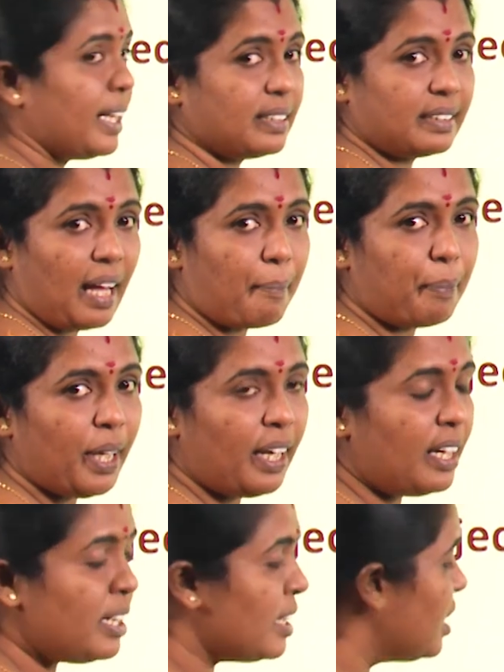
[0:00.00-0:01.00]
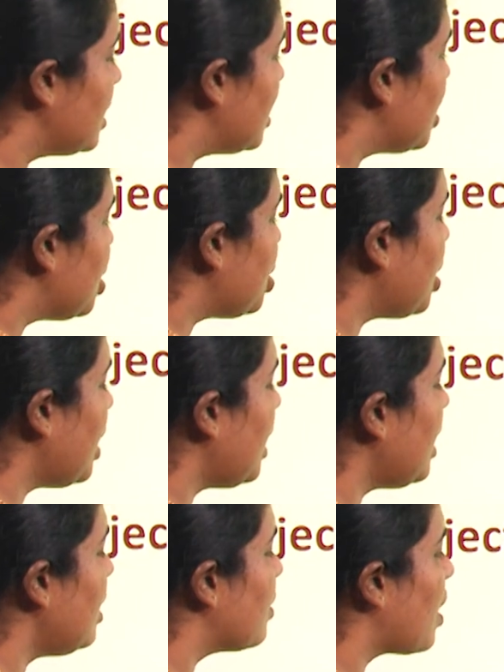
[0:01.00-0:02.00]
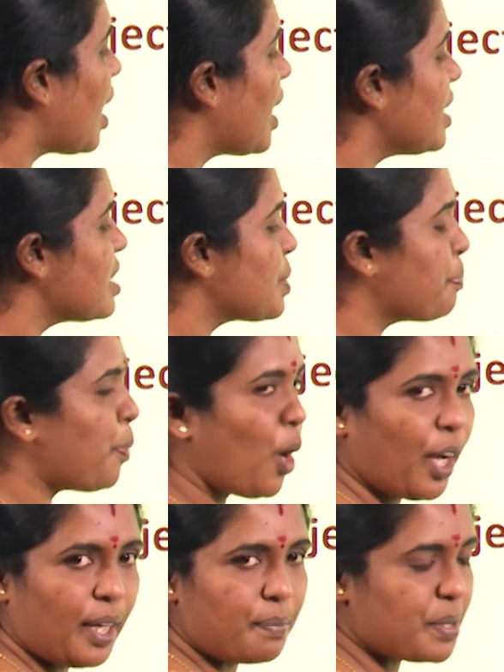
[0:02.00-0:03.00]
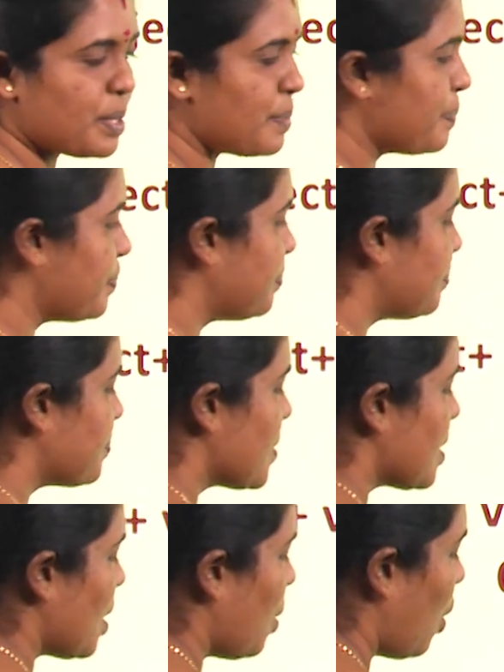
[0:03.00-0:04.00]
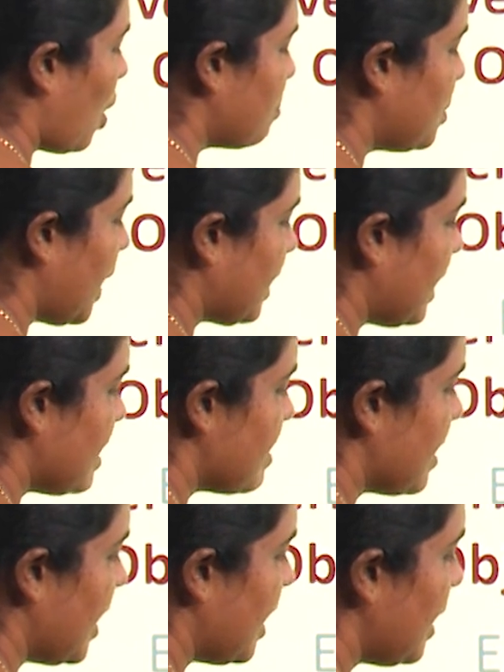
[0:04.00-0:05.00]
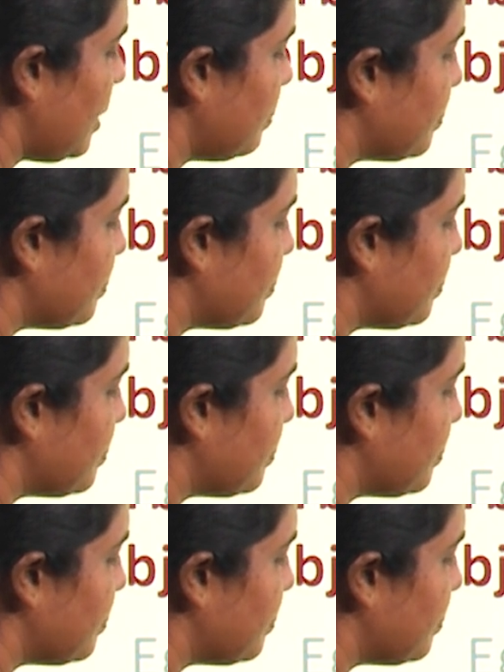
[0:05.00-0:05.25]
example. She writes poems. So object is here.